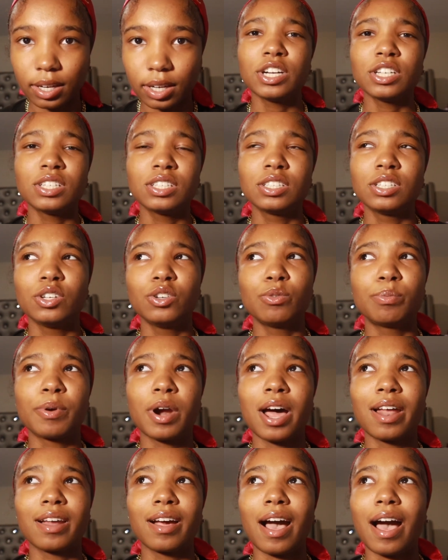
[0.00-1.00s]
First little
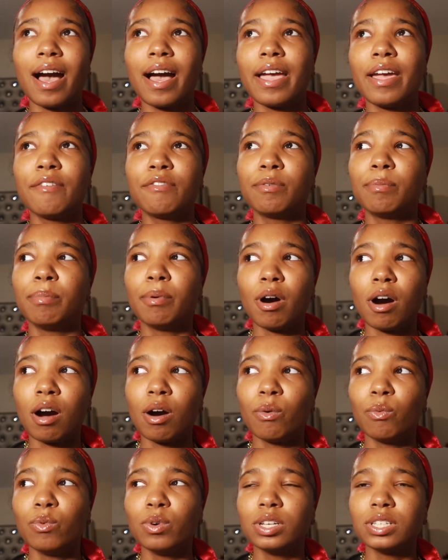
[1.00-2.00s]
product I ever
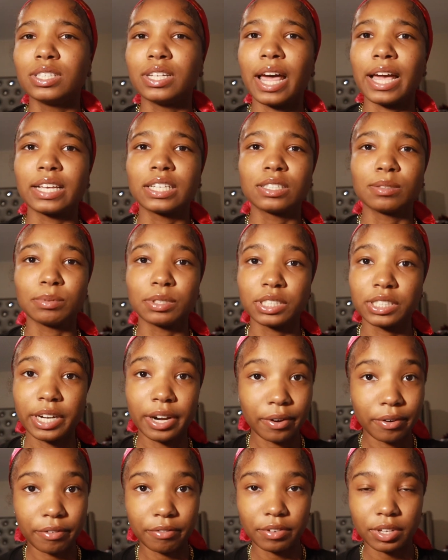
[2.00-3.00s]
bought was like some
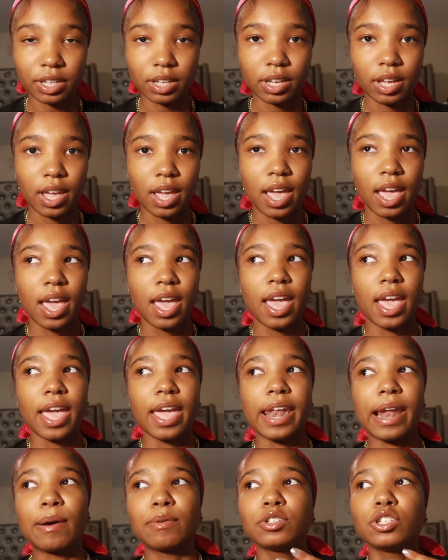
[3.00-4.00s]
CeraVe,
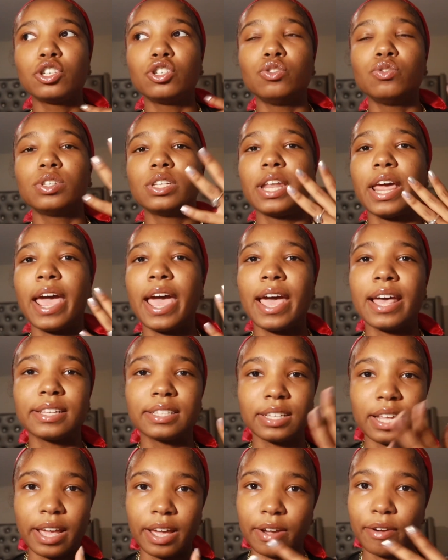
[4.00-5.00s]
and I was just using that
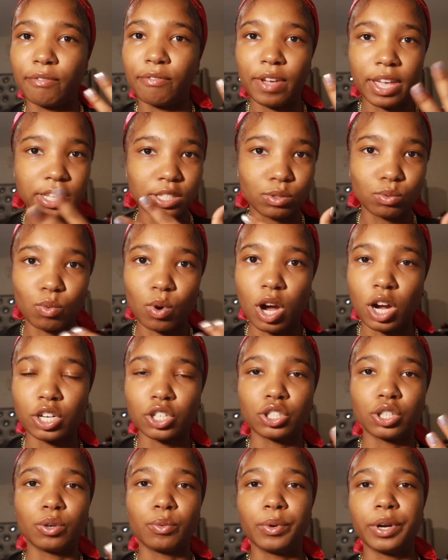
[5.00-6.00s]
as like face
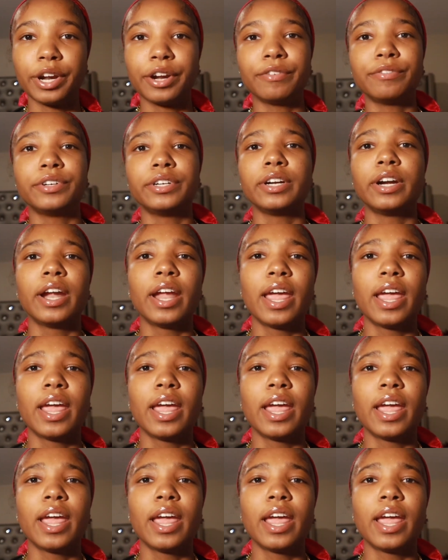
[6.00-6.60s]
wash or whatever.